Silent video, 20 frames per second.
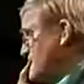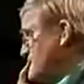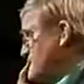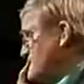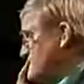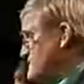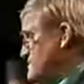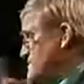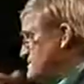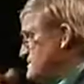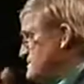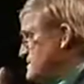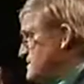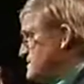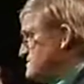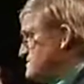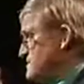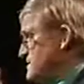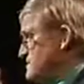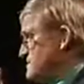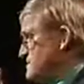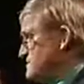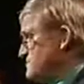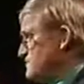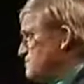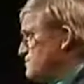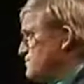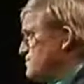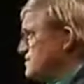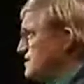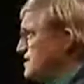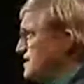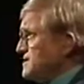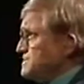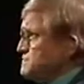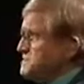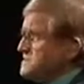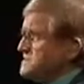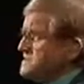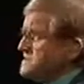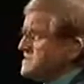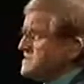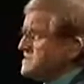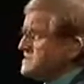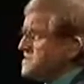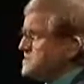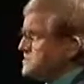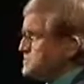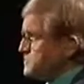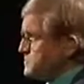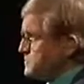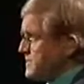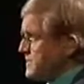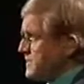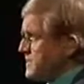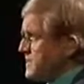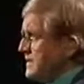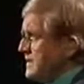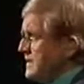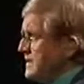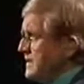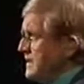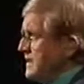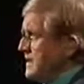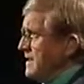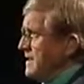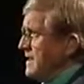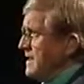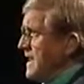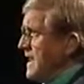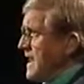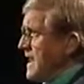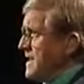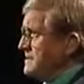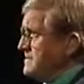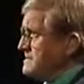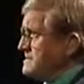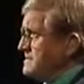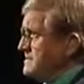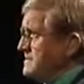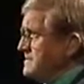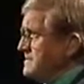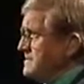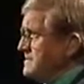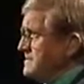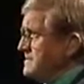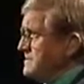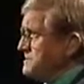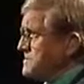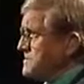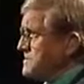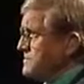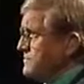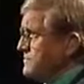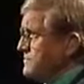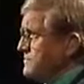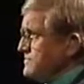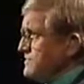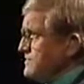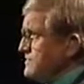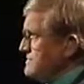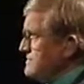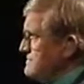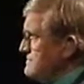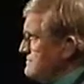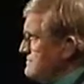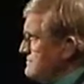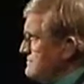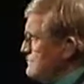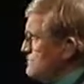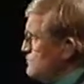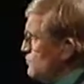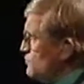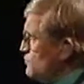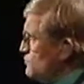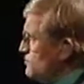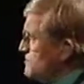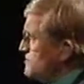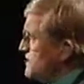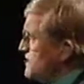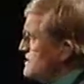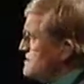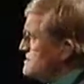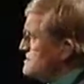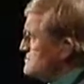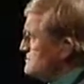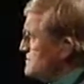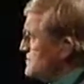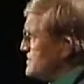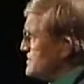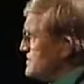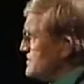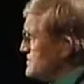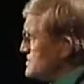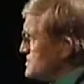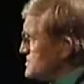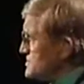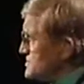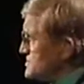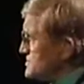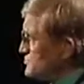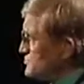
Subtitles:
I think the Royal Academy sent it to me, and it was called the Golden Age of English